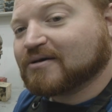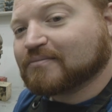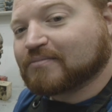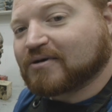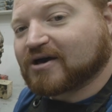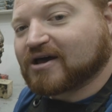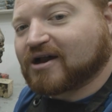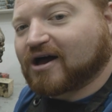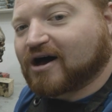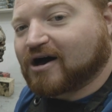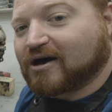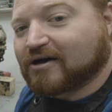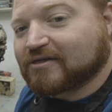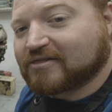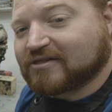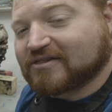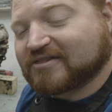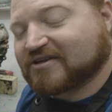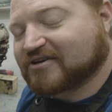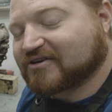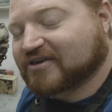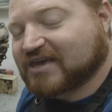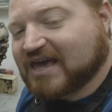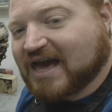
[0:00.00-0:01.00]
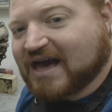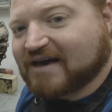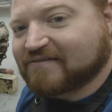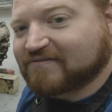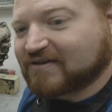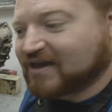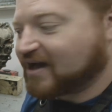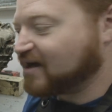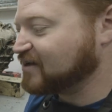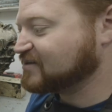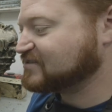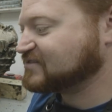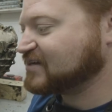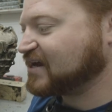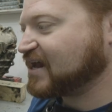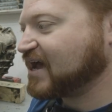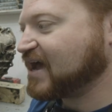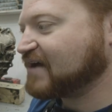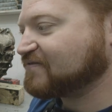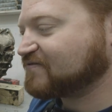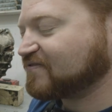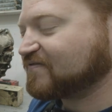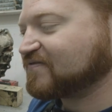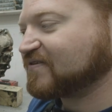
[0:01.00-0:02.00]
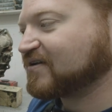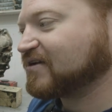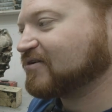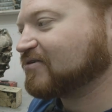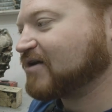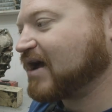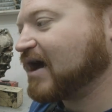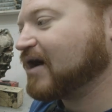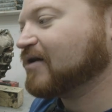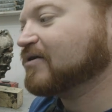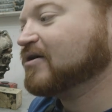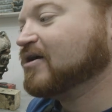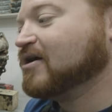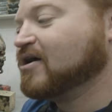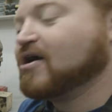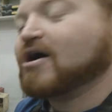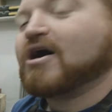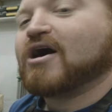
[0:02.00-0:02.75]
but all the little caveats that I have to figure out,